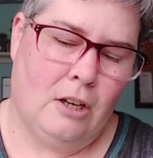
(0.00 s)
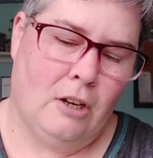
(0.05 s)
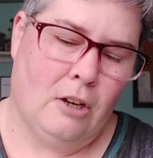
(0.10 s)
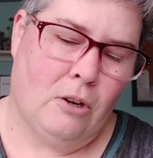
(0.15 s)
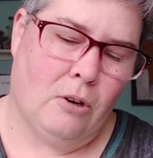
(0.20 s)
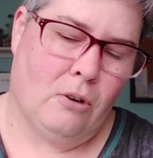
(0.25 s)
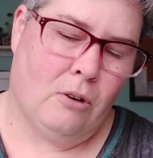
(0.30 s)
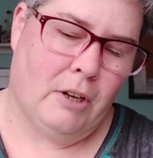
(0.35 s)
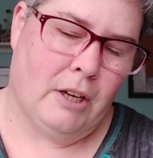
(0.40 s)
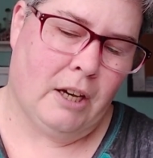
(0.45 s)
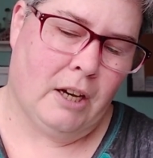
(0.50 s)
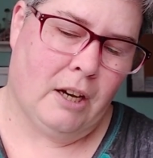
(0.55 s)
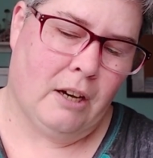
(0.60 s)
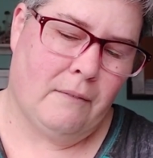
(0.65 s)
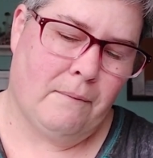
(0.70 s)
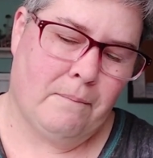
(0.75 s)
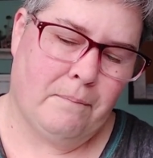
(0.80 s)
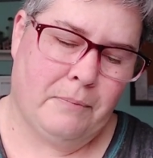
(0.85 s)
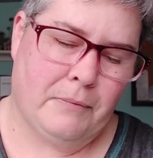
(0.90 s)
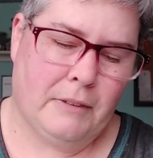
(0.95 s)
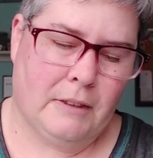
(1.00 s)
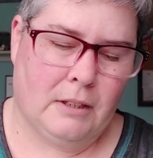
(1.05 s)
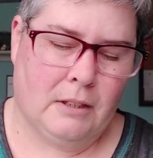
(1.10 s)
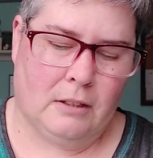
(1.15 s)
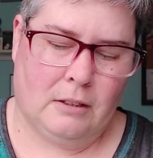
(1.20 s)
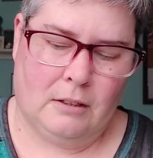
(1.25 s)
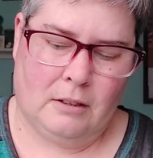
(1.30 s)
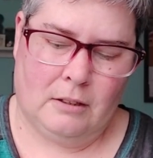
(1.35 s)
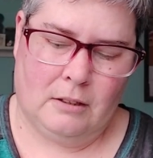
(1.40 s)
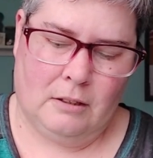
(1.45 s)
oh yeah,
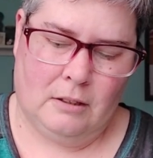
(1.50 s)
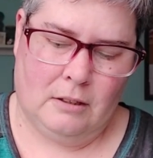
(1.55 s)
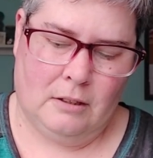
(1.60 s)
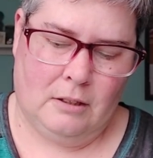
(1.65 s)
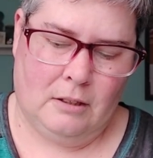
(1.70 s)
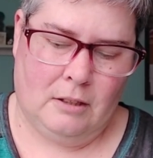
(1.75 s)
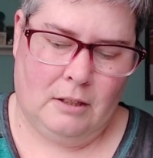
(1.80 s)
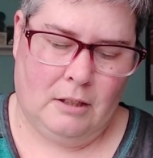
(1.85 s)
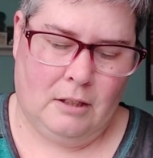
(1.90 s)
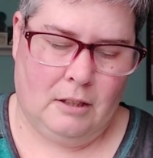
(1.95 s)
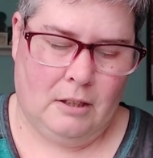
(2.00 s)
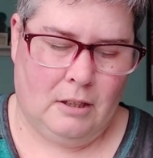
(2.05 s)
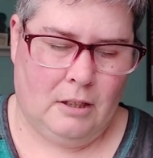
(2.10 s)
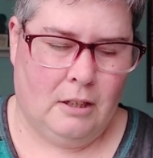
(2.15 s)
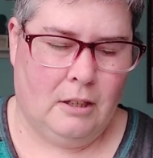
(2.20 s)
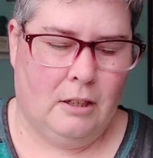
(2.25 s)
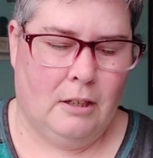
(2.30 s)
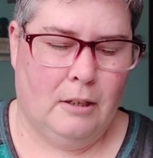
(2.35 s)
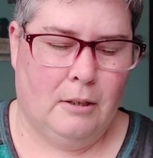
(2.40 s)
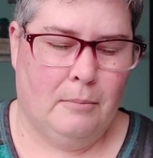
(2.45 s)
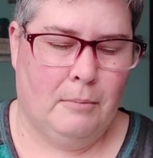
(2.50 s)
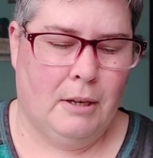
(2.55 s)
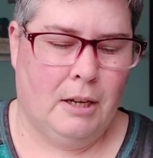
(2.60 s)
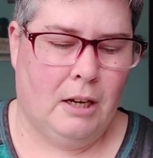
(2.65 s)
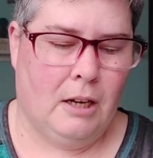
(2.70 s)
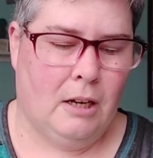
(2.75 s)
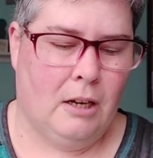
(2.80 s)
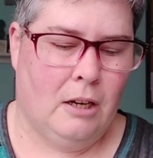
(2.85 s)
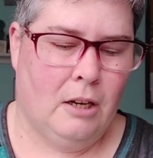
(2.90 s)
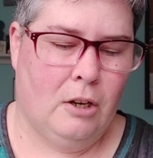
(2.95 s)
um,
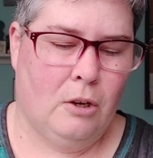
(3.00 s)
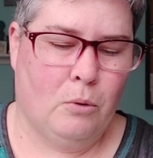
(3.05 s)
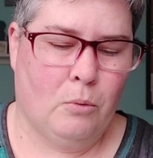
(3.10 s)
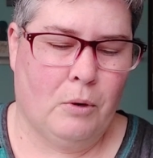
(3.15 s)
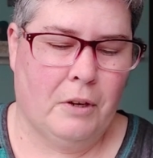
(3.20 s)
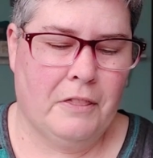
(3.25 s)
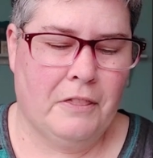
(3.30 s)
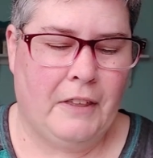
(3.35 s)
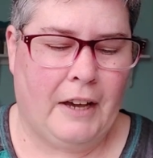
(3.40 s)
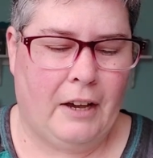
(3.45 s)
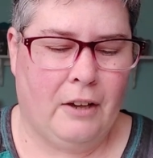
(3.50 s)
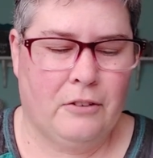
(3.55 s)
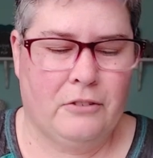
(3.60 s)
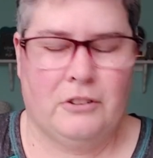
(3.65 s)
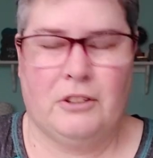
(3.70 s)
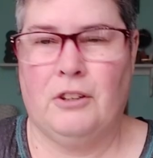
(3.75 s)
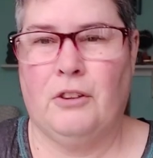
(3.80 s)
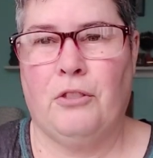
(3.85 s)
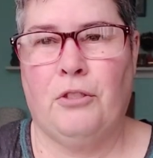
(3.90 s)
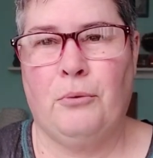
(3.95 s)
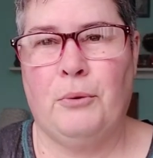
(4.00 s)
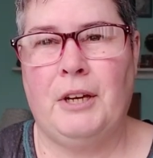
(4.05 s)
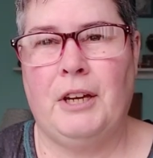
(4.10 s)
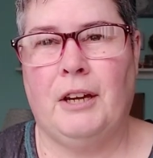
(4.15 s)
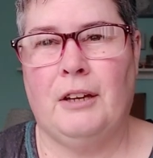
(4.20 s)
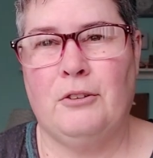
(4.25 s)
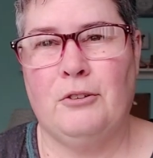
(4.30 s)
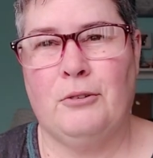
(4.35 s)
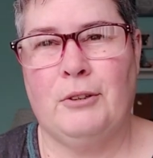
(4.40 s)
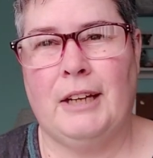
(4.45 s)

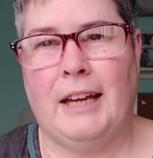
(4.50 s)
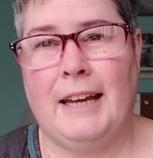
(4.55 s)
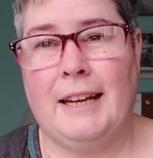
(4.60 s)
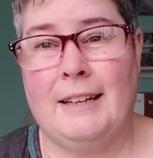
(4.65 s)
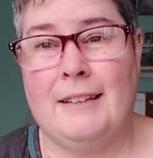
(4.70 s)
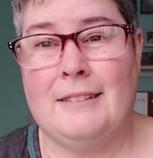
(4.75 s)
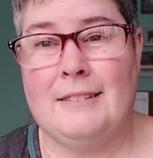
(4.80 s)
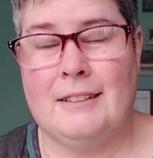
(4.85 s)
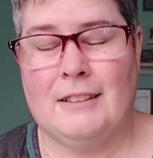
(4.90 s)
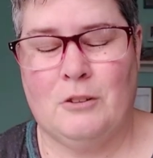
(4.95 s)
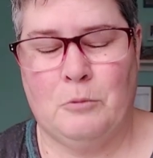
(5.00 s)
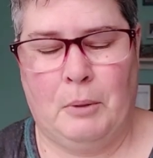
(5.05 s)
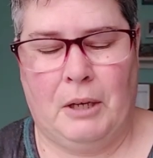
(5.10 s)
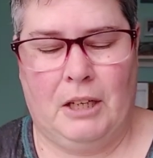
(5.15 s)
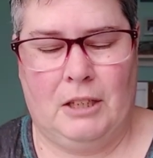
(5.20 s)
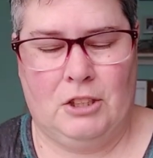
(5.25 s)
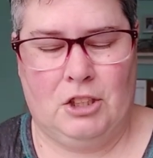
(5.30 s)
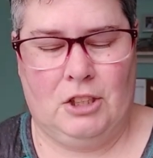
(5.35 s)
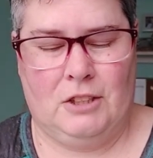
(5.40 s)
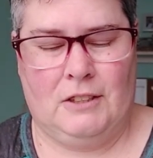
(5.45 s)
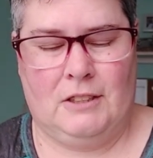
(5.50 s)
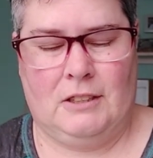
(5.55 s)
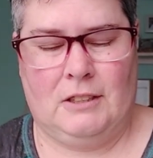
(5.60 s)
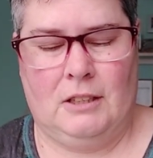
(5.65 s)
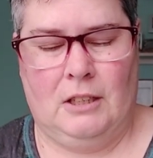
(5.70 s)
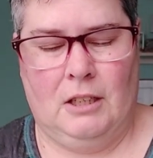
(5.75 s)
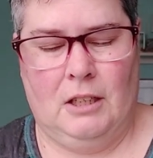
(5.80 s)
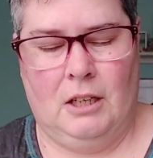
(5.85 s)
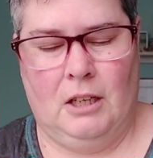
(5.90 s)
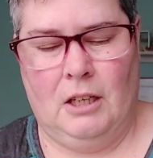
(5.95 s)
1,386
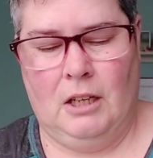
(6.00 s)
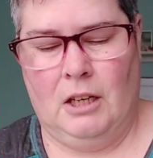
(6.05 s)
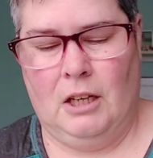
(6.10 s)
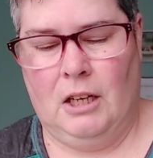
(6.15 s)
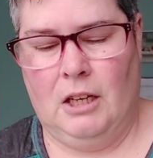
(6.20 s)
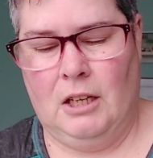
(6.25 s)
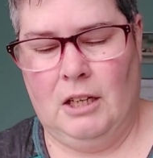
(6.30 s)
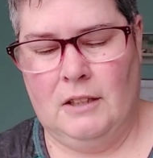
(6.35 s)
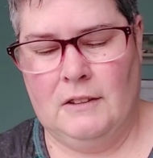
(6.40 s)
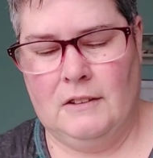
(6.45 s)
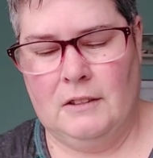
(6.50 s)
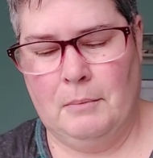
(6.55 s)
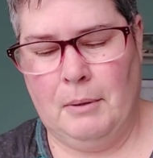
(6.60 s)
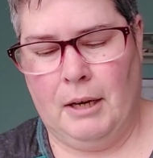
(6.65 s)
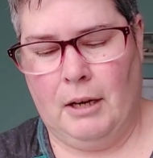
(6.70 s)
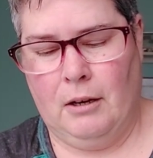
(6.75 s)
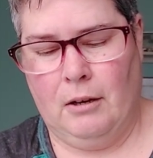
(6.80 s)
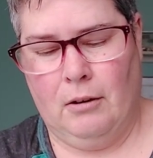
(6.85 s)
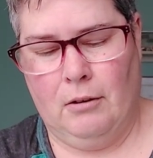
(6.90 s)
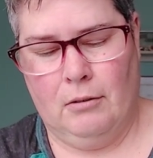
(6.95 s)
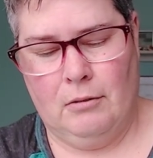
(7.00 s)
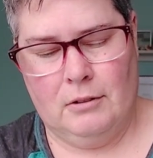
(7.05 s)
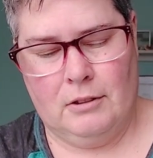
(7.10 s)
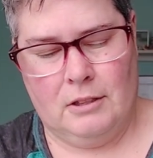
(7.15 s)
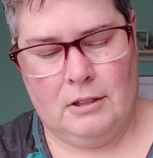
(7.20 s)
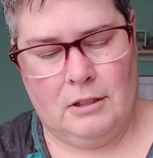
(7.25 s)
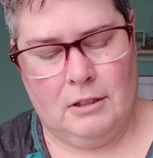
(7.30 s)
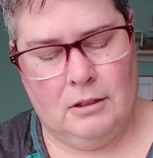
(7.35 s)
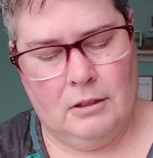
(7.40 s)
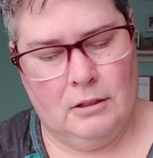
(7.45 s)
pages. And it's
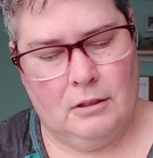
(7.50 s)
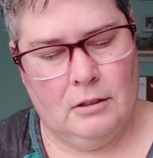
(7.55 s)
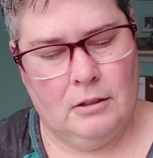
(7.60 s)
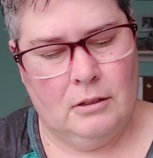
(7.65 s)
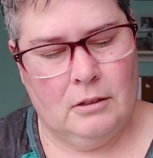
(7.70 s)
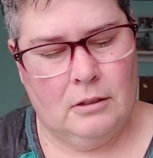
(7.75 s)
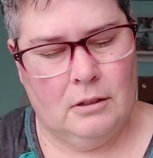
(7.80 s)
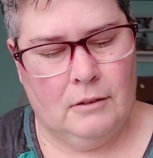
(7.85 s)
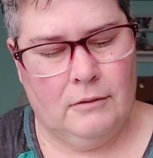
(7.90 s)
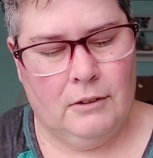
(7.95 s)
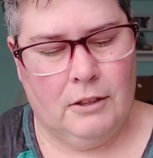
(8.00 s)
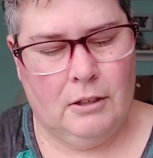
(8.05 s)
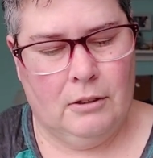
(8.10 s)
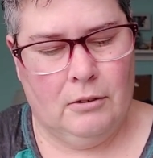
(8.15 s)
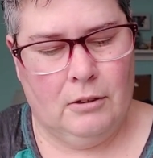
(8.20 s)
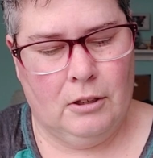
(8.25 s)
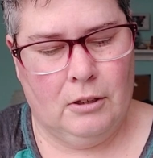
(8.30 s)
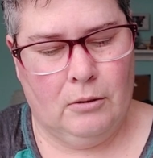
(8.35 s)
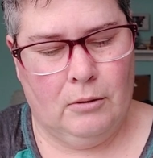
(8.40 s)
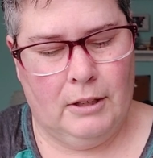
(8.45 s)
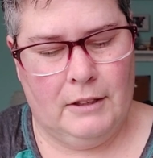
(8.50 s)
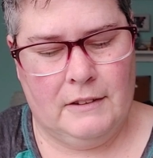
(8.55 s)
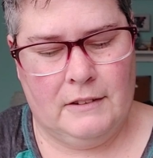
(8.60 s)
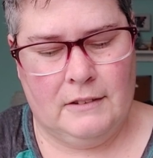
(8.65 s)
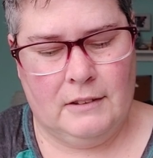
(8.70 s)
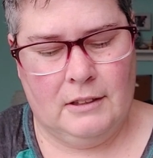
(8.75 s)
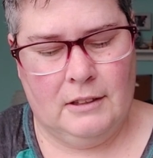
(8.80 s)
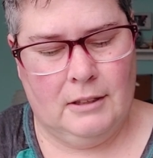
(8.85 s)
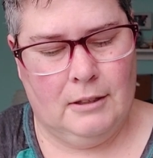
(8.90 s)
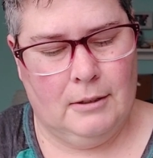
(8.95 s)
about, if you don't know,
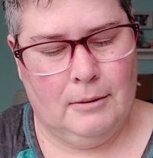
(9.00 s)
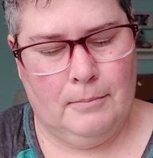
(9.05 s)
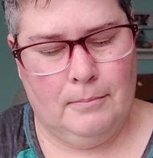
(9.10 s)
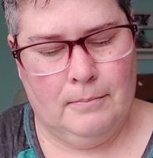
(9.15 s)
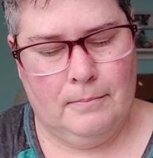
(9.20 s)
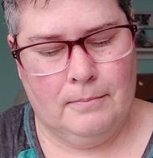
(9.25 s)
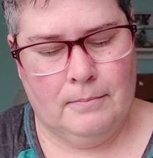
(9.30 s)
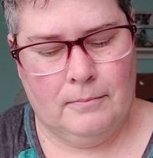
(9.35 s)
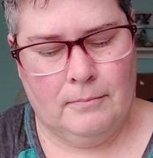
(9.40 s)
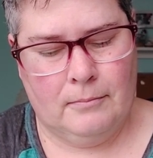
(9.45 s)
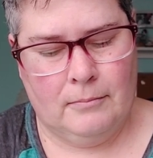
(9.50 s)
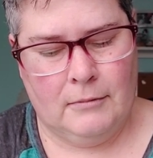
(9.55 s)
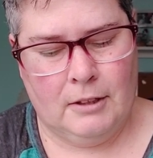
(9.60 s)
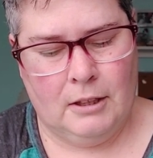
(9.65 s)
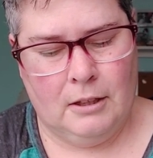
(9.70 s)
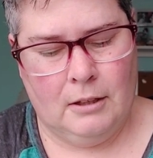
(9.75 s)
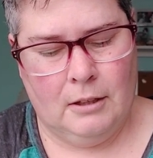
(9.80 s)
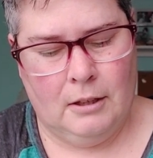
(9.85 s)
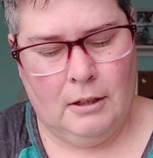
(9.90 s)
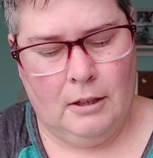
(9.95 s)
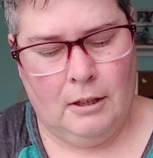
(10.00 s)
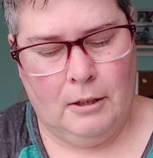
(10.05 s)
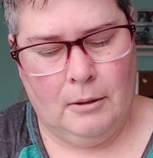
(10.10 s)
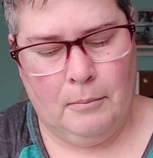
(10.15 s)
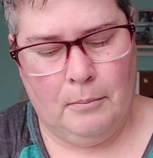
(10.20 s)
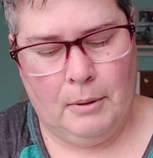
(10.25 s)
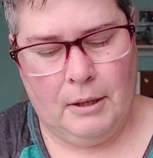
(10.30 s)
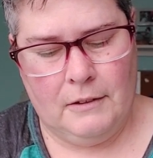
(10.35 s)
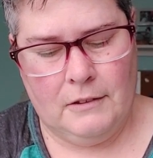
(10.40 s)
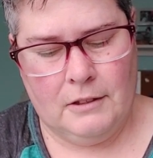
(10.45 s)
it's um,
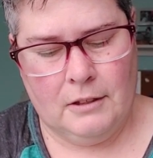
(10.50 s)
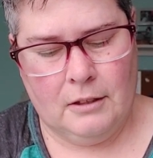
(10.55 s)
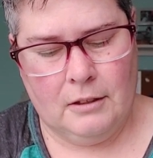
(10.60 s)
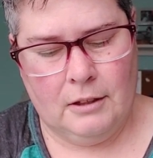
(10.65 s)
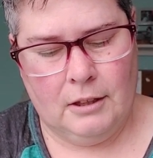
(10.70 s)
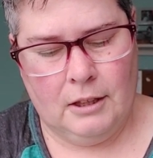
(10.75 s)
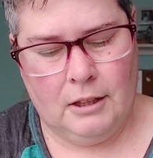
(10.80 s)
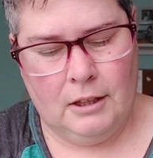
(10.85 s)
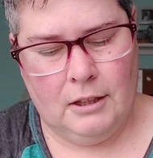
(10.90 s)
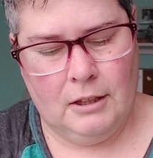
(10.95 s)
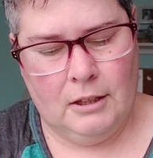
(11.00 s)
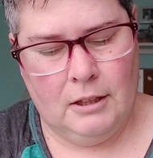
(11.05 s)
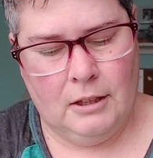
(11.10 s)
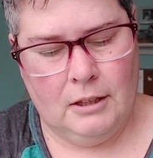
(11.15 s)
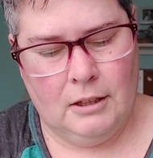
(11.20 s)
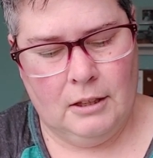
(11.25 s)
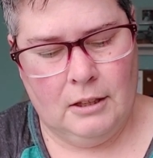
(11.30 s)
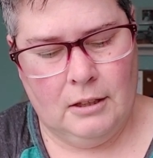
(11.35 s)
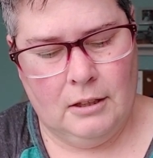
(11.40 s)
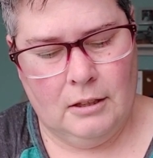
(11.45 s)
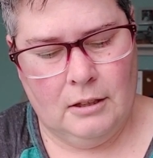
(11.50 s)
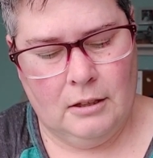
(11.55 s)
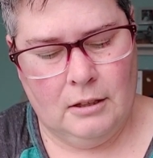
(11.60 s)
basically in the